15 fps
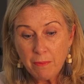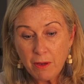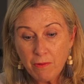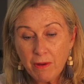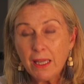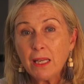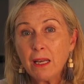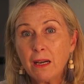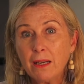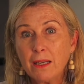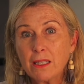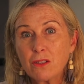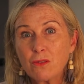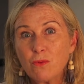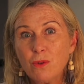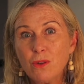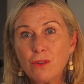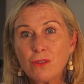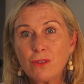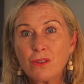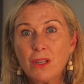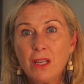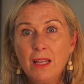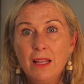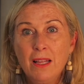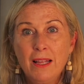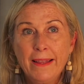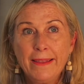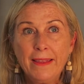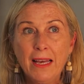me realize was
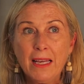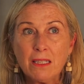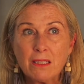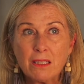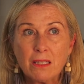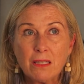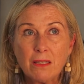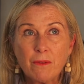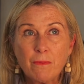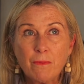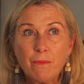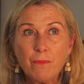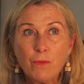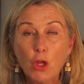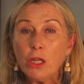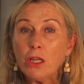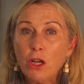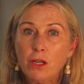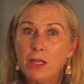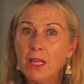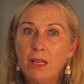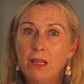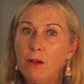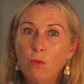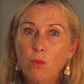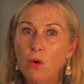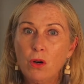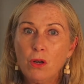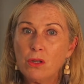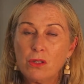that not only
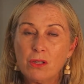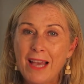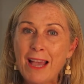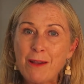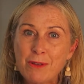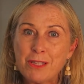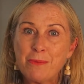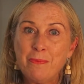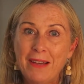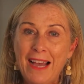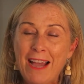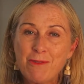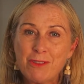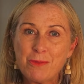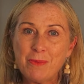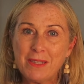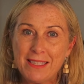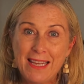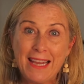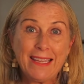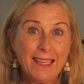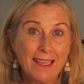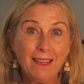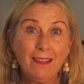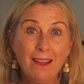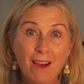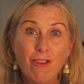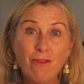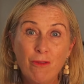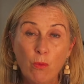was I was mistaking
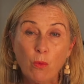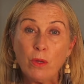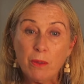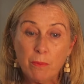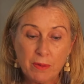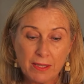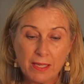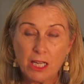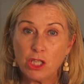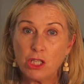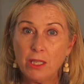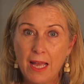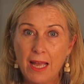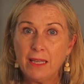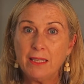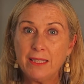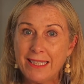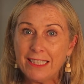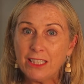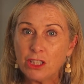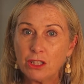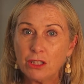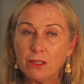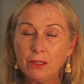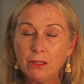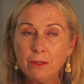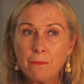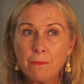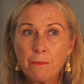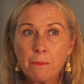love with obsession and addiction,
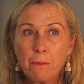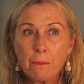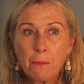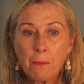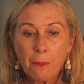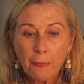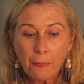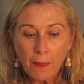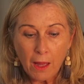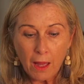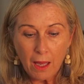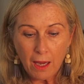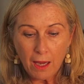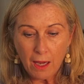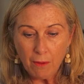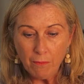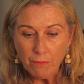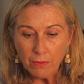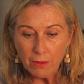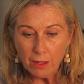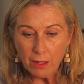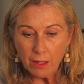that